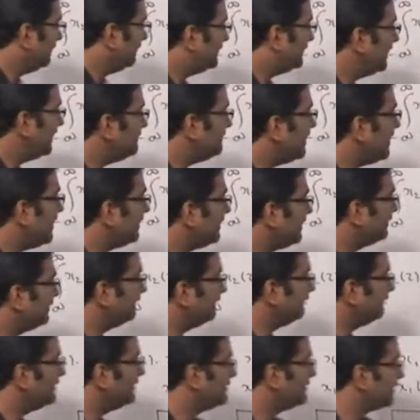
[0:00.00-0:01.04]
if t minus
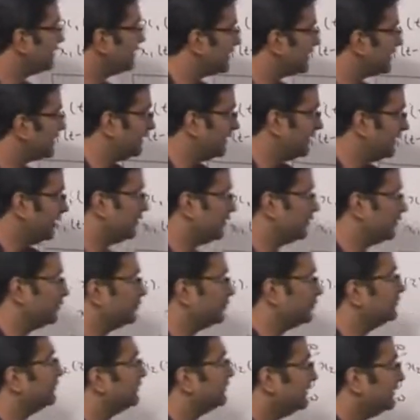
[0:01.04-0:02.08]
a1 is greater than
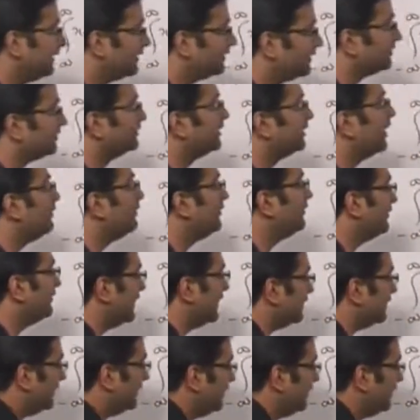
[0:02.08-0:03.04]
a2, yes, now in